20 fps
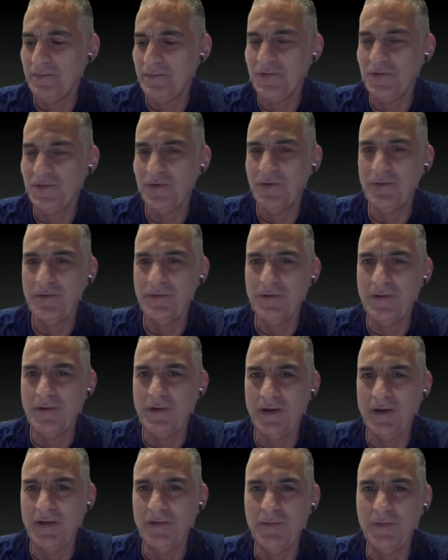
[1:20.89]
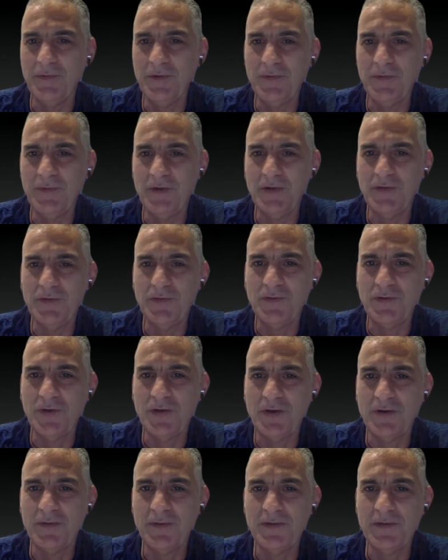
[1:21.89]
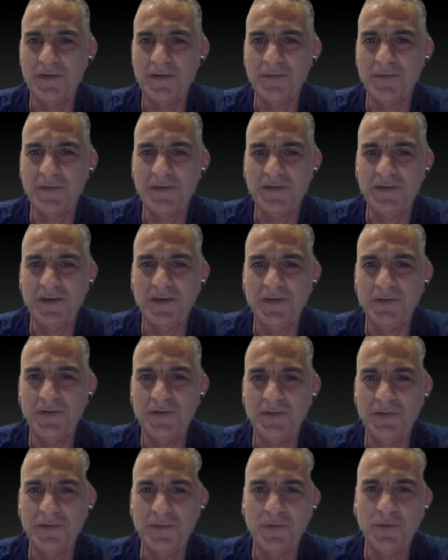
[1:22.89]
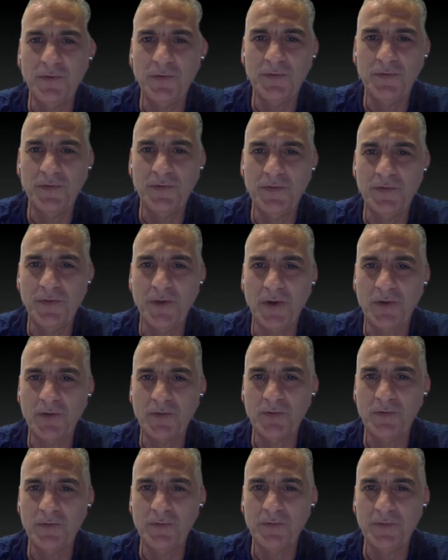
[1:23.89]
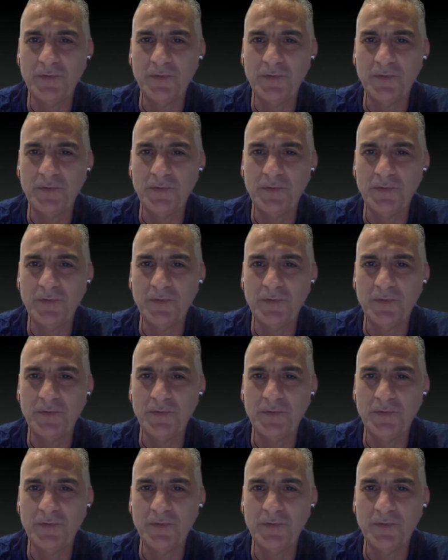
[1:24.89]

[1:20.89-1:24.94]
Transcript: So everybody wanted to talk about something secretive. They were going to the dark room,